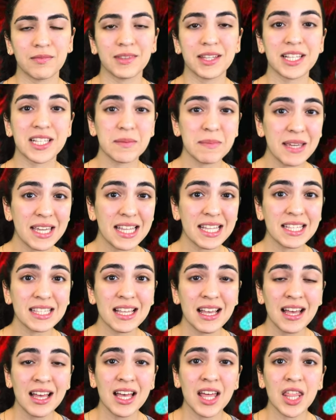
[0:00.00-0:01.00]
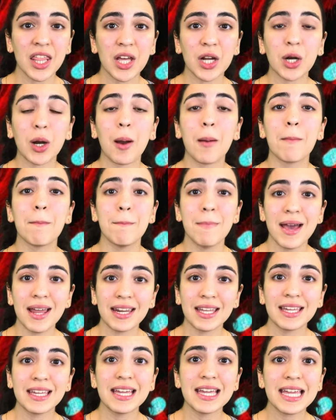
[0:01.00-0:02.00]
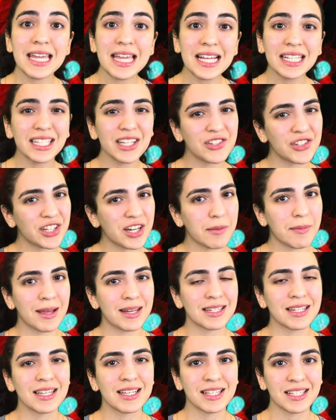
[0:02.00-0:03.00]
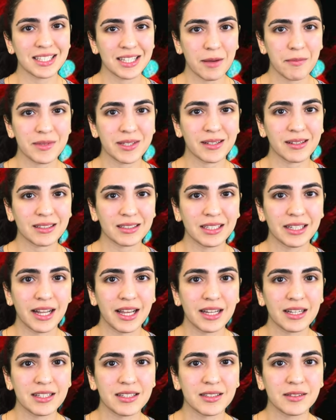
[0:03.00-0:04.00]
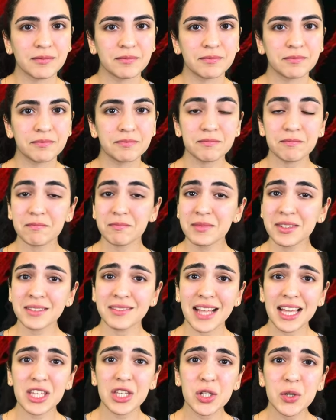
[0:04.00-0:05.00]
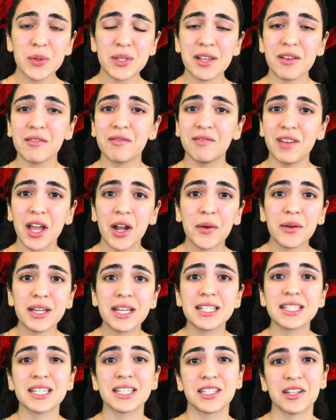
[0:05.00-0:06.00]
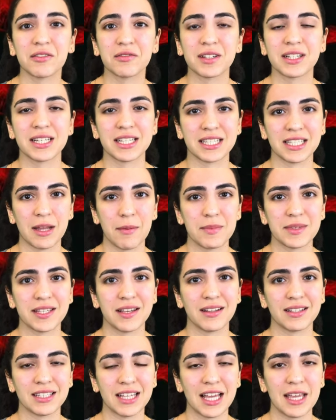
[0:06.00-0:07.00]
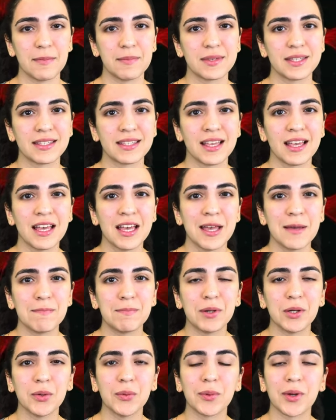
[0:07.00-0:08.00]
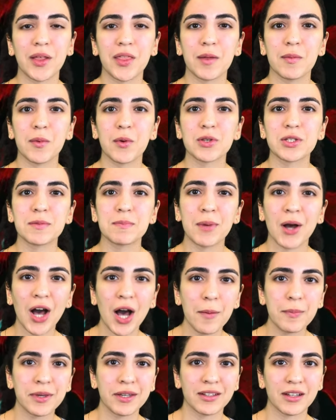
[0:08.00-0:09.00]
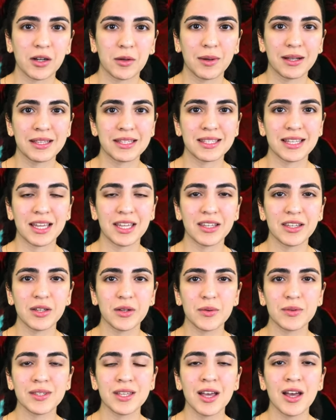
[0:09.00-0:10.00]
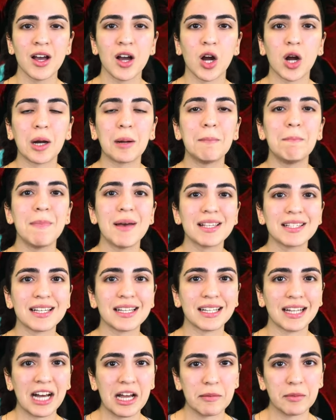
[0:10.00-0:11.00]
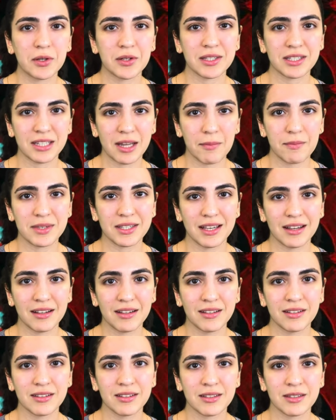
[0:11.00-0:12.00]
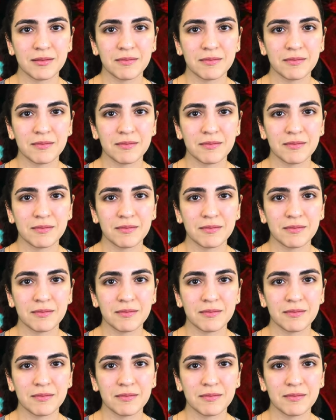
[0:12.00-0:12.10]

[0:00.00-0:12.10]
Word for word: This means there are many illegitimate stem cell clinics that use various different stem cell types, but one of the most popular ones they use are mesenchymal stem cells.